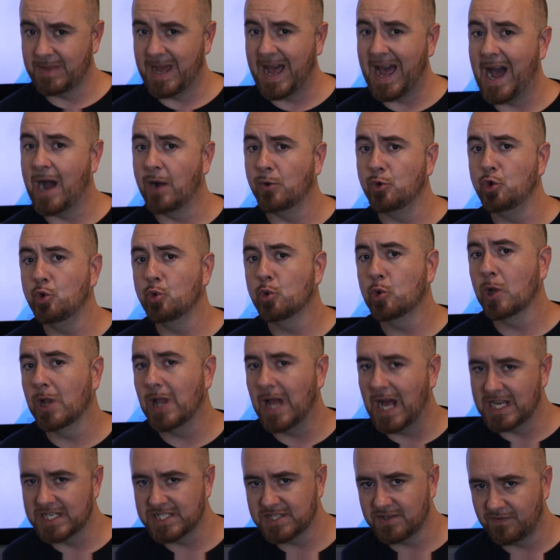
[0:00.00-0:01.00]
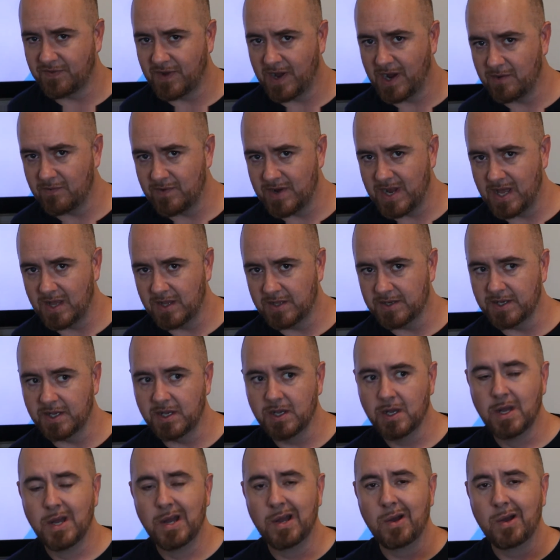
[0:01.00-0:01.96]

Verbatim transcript: How do you classify reality?